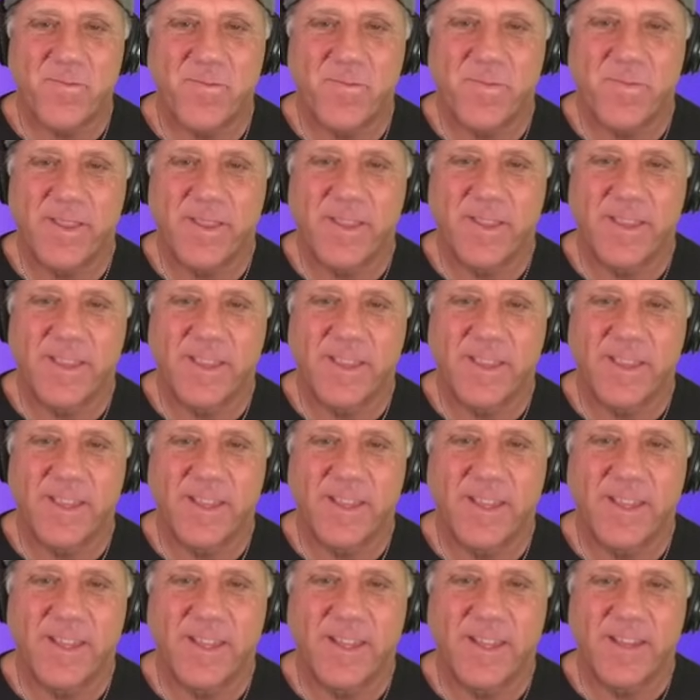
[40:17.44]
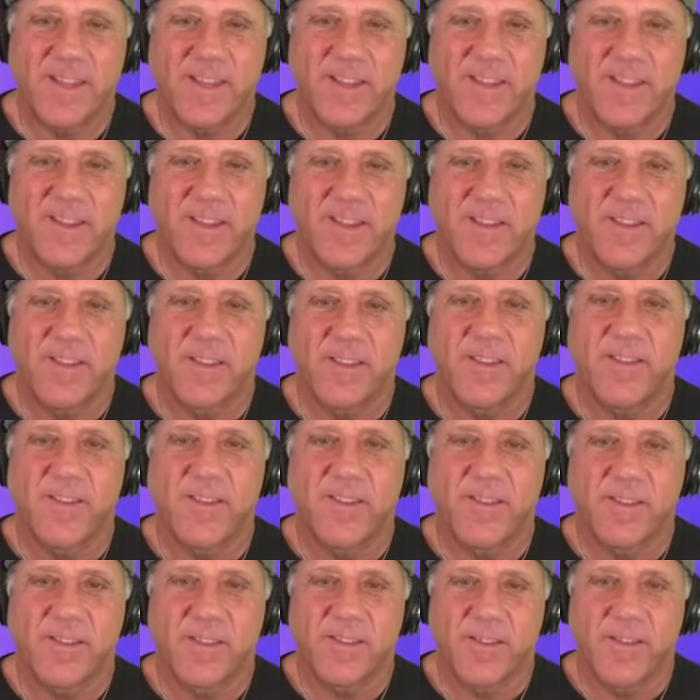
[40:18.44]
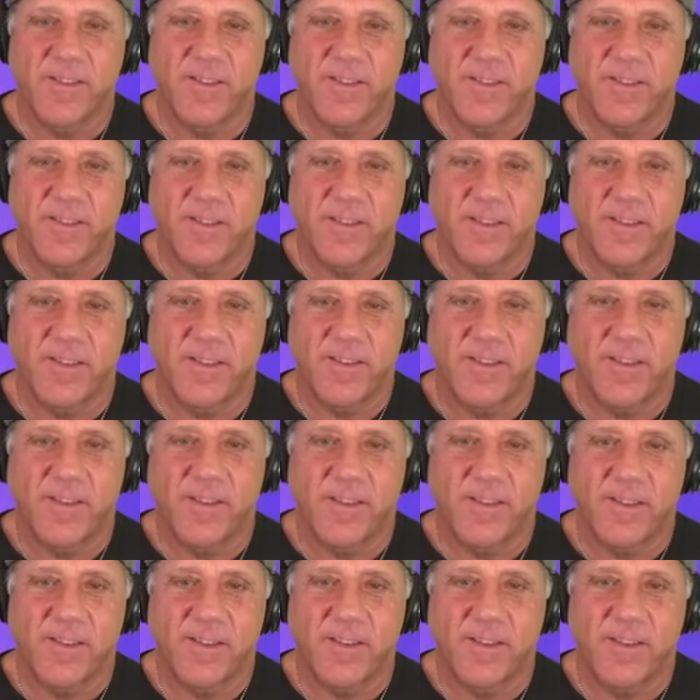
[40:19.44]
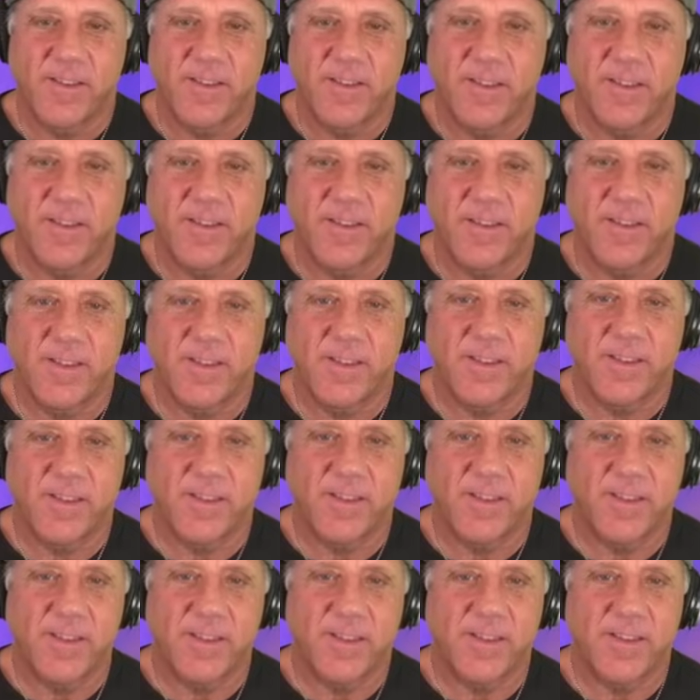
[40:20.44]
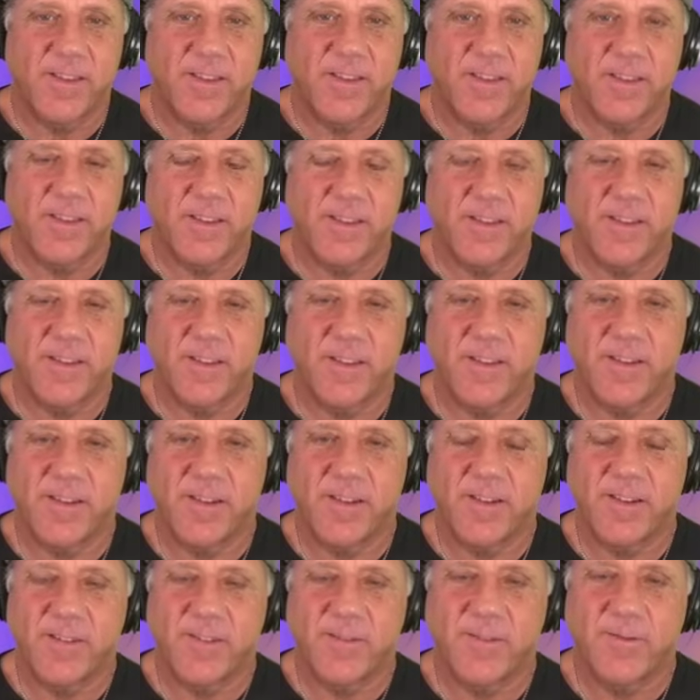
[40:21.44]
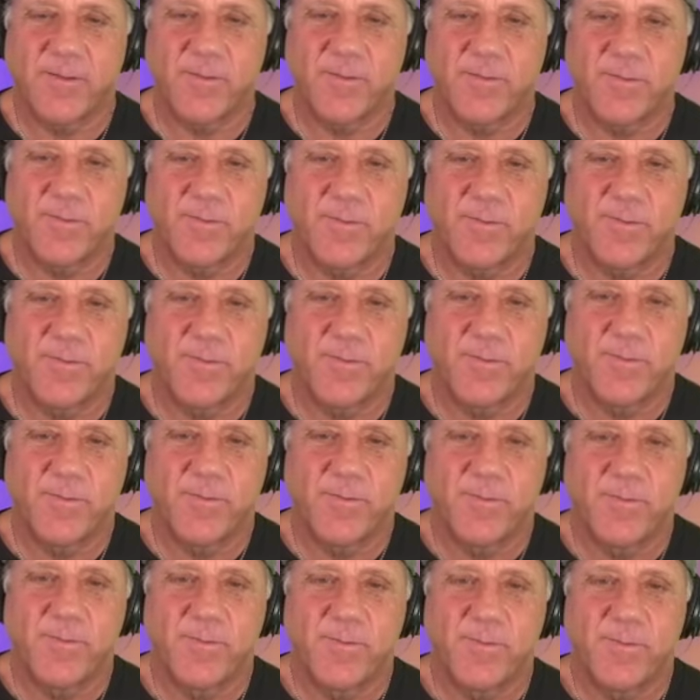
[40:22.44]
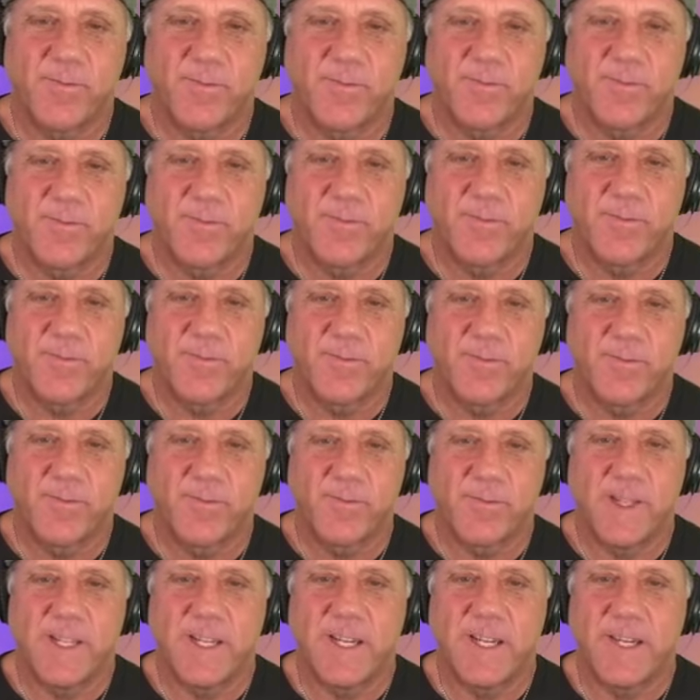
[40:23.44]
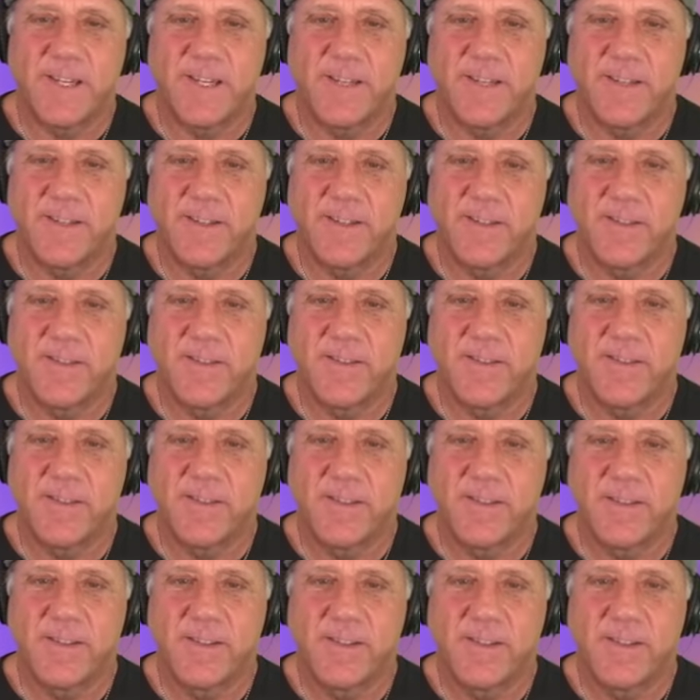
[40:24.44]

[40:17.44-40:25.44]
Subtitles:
(not speaking)